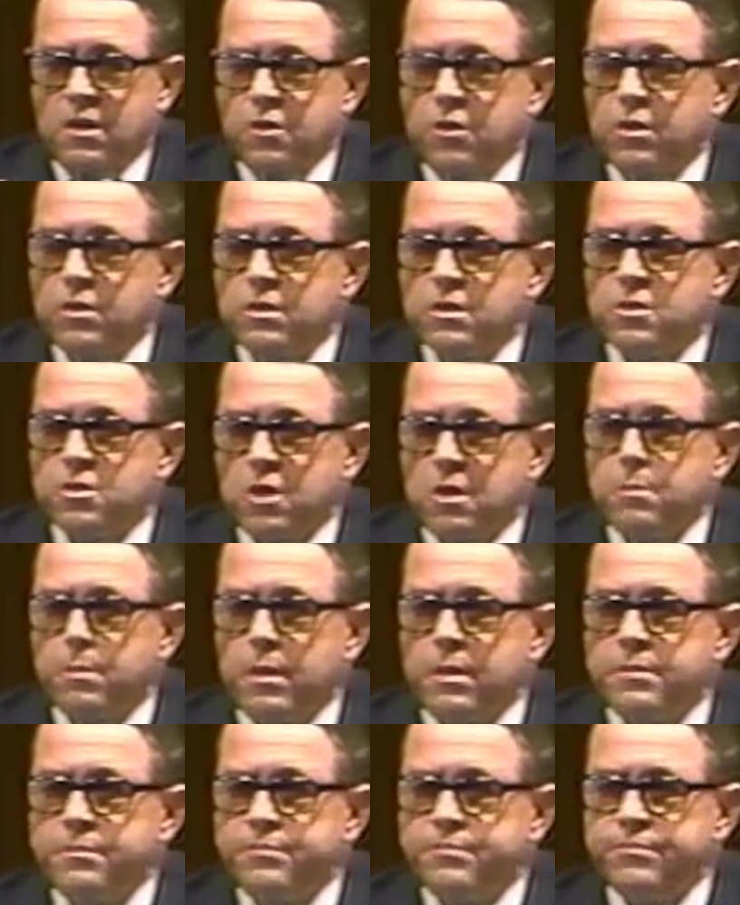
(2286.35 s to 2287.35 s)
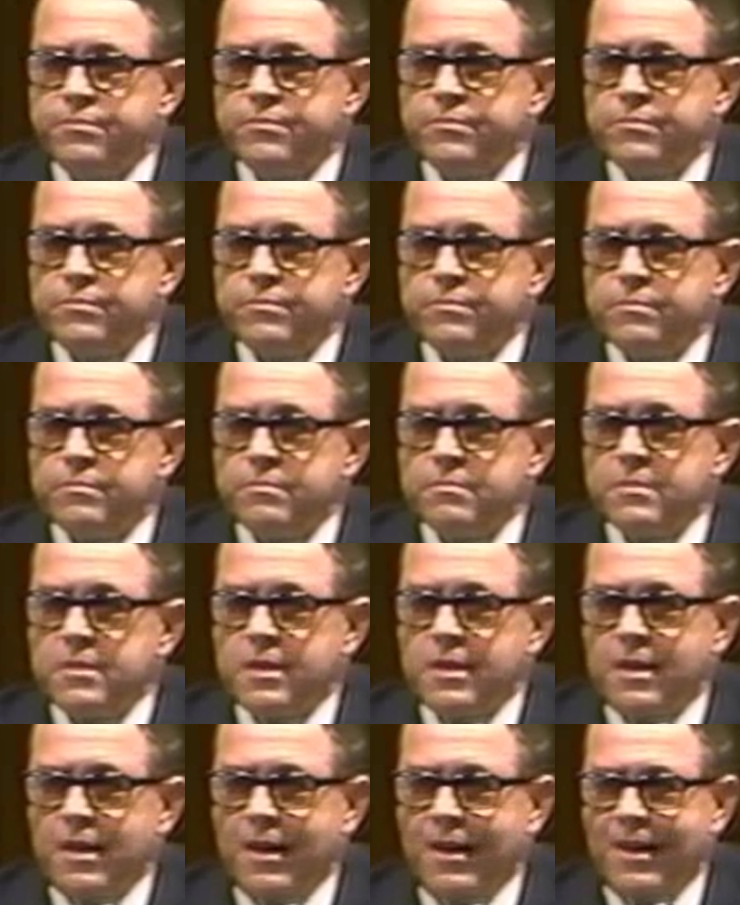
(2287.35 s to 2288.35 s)
During the sermon,
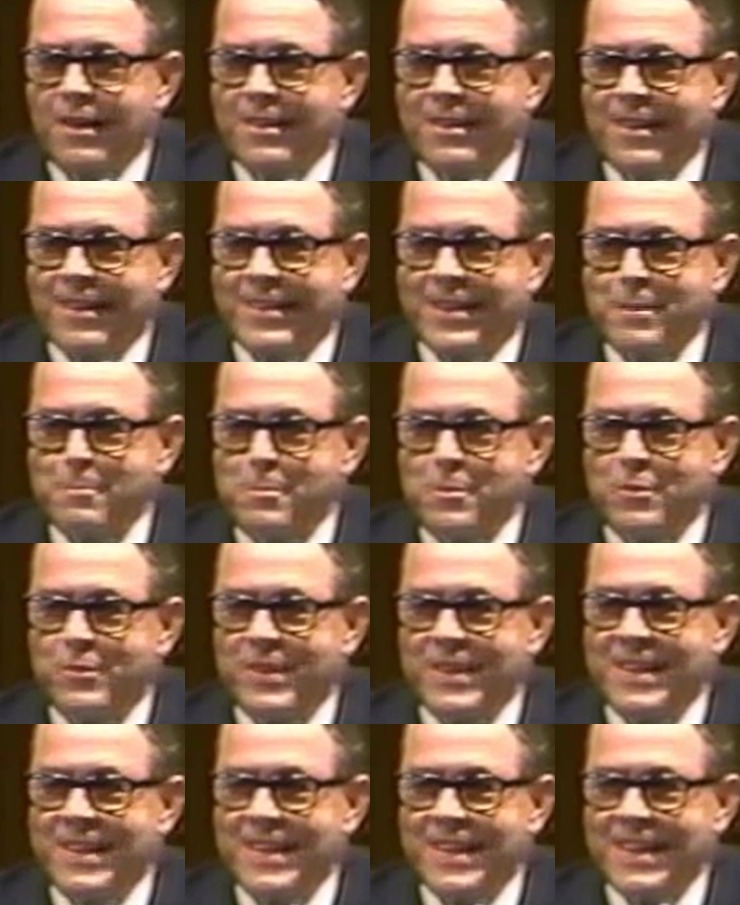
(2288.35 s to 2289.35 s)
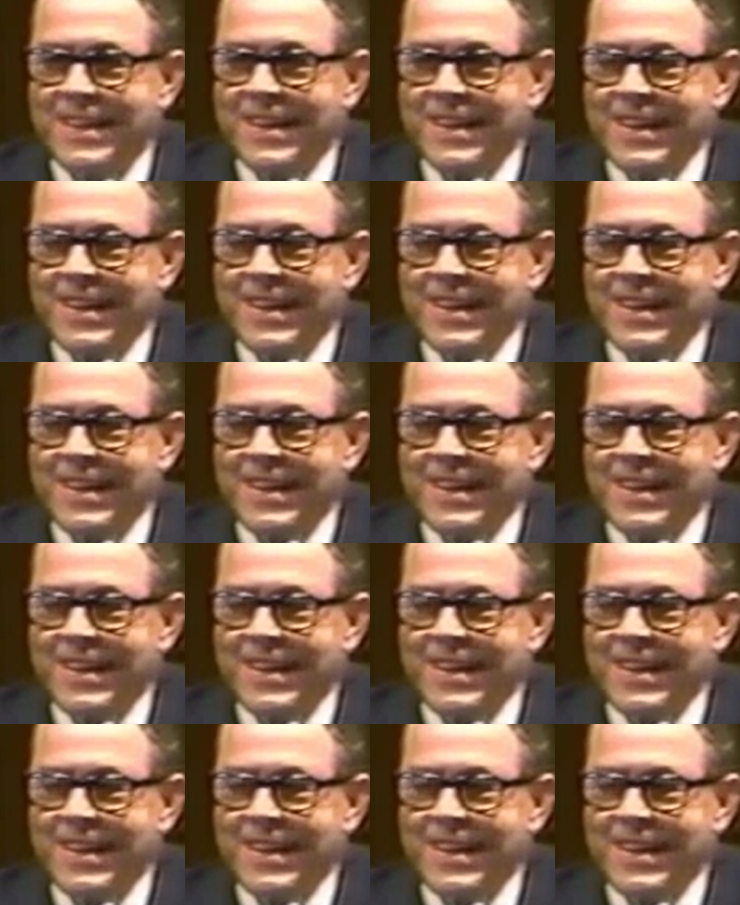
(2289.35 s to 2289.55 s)
God got to moving.